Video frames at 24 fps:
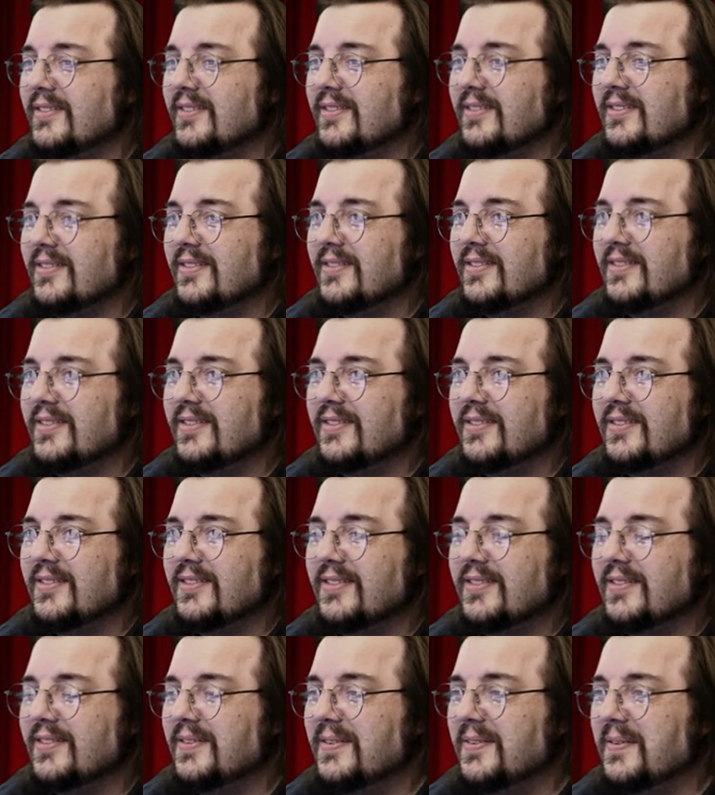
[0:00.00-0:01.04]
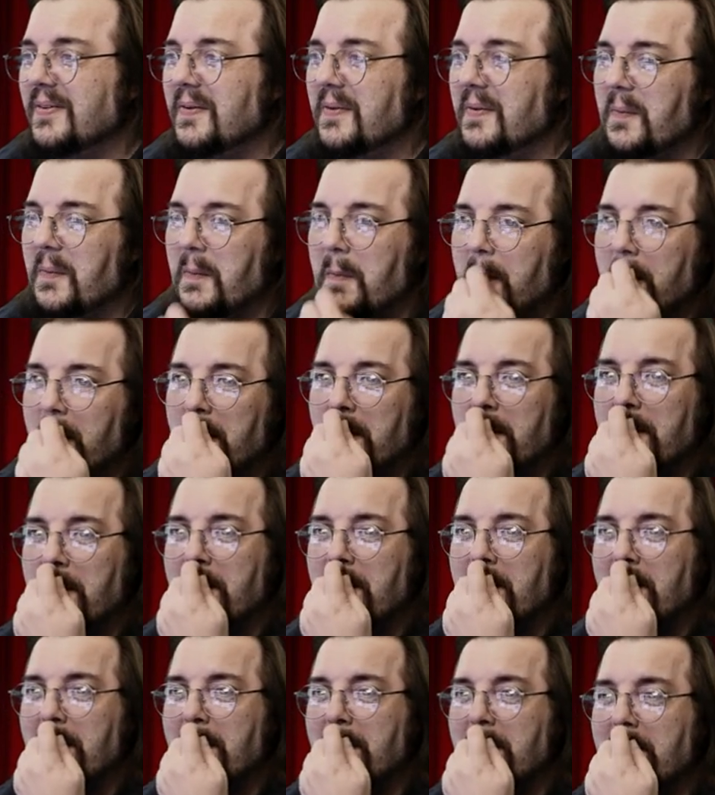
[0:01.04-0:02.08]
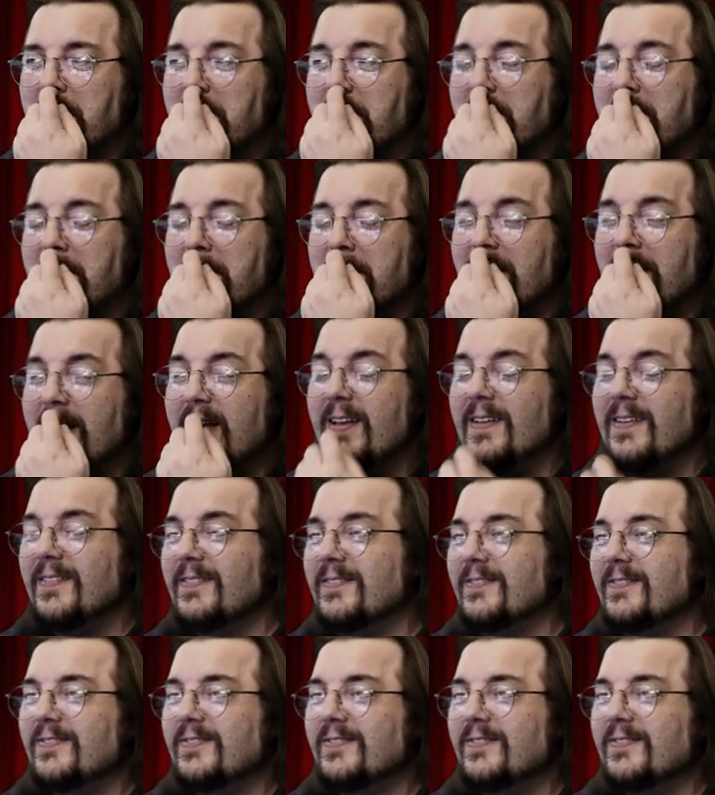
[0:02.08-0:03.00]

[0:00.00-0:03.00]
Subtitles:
(not speaking)